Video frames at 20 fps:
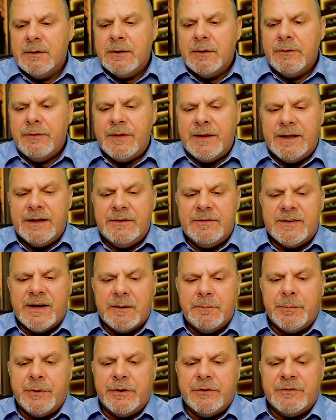the
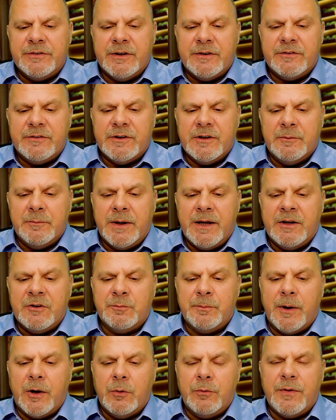Zenput system is
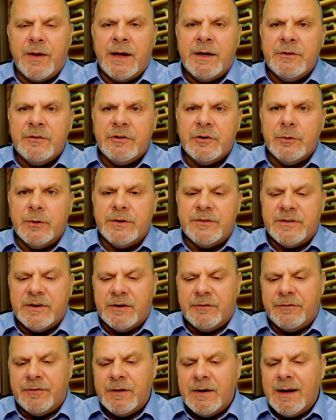both
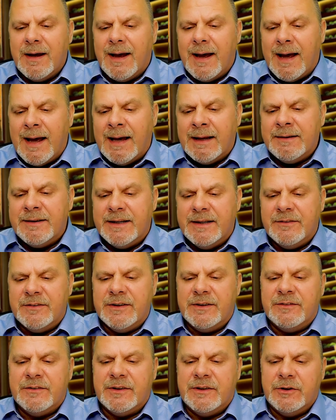intuitive and easy
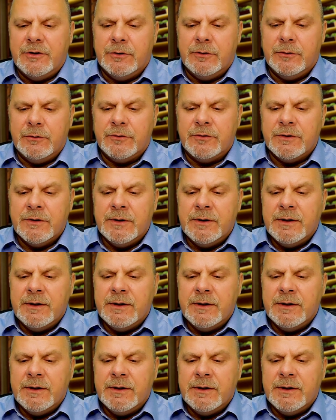to use.